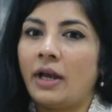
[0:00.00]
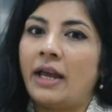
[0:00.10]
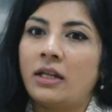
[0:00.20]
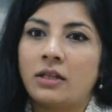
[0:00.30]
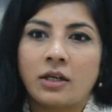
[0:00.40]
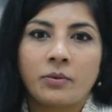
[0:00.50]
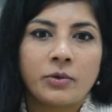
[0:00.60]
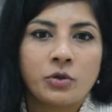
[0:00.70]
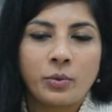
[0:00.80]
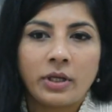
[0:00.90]
anything
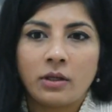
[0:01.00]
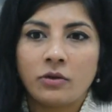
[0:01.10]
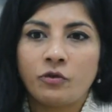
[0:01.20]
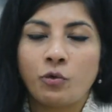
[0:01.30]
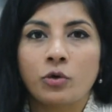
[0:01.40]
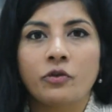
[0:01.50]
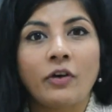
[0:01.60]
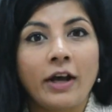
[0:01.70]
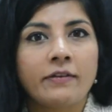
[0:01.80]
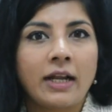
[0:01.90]
between four to
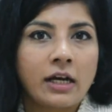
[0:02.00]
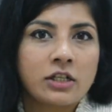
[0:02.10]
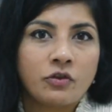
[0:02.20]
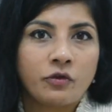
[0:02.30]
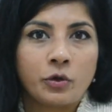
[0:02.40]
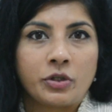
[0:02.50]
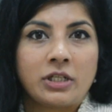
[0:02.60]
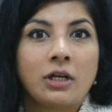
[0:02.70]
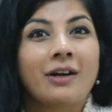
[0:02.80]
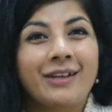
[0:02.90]
five lakhs if you're
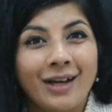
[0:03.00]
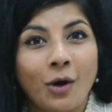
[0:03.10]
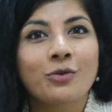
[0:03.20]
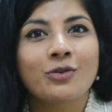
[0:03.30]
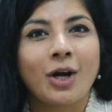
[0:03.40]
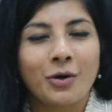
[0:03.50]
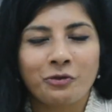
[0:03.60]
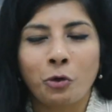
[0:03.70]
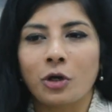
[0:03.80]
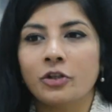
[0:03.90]
starting out out
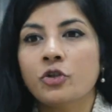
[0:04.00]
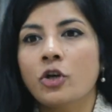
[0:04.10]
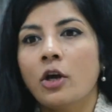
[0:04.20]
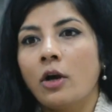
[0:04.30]
of college,